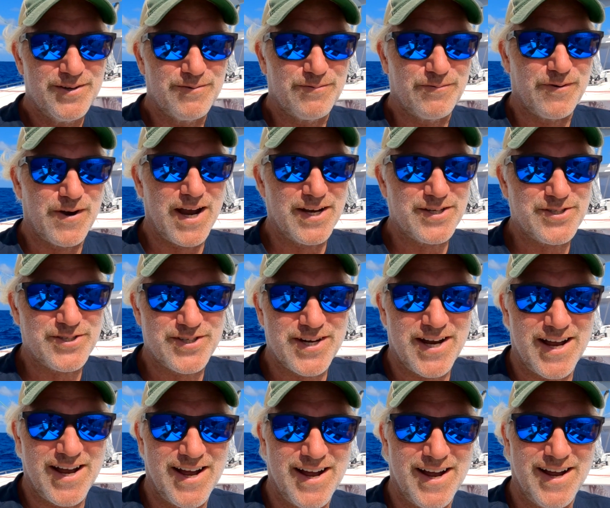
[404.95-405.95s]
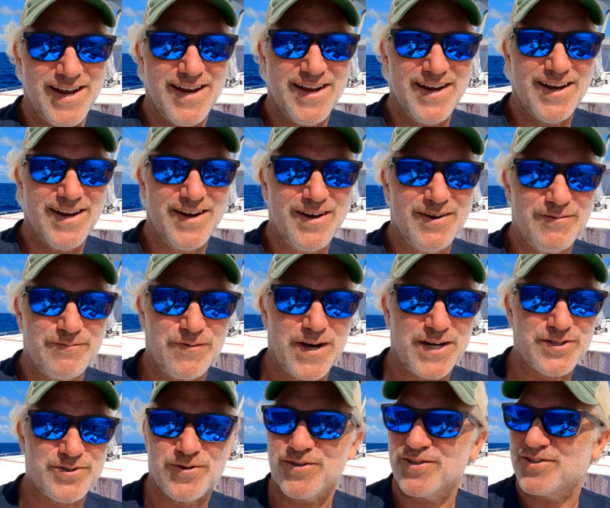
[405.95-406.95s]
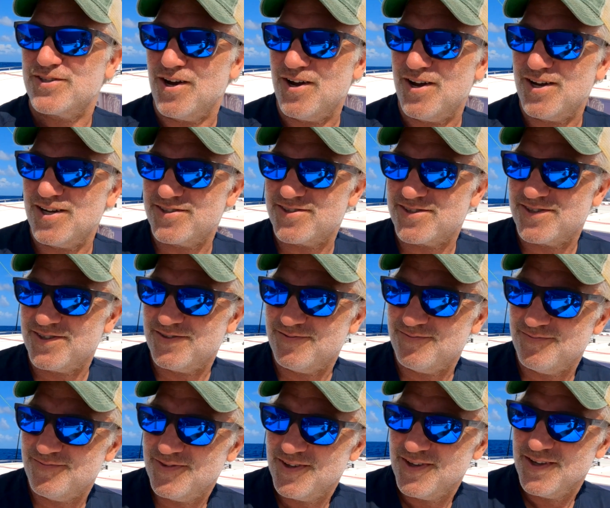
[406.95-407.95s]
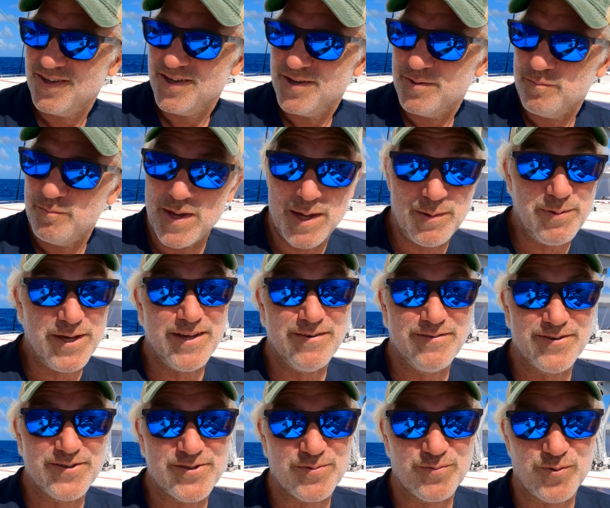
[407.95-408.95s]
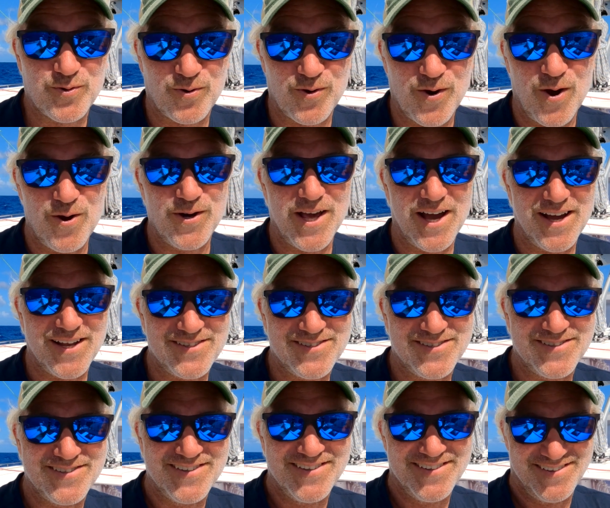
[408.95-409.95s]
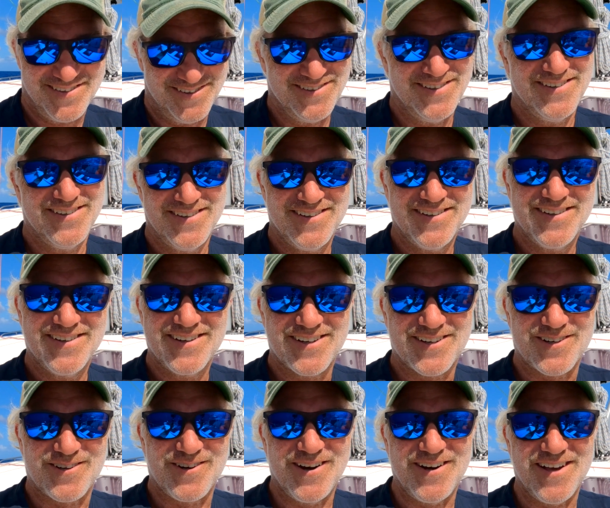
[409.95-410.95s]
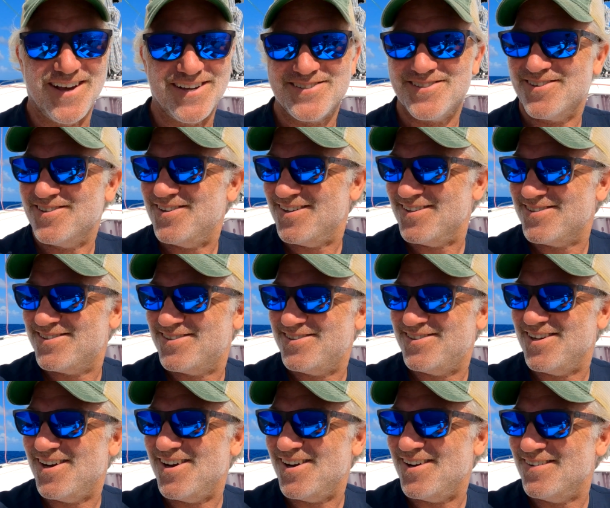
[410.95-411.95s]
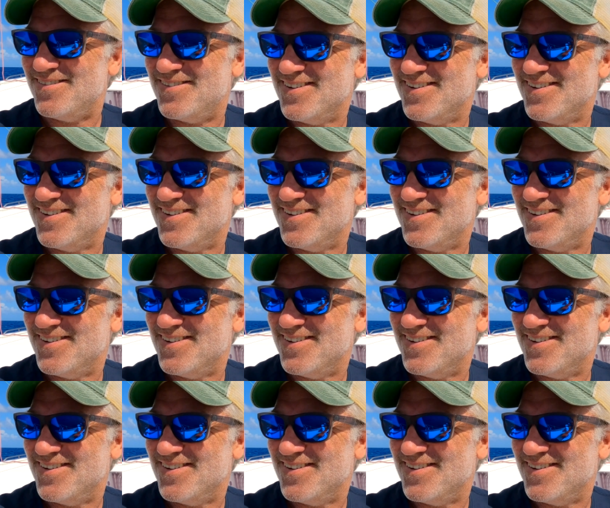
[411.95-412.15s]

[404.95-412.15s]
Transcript: fresh croissants and maybe even some cronuts. Cronuts are the stuff.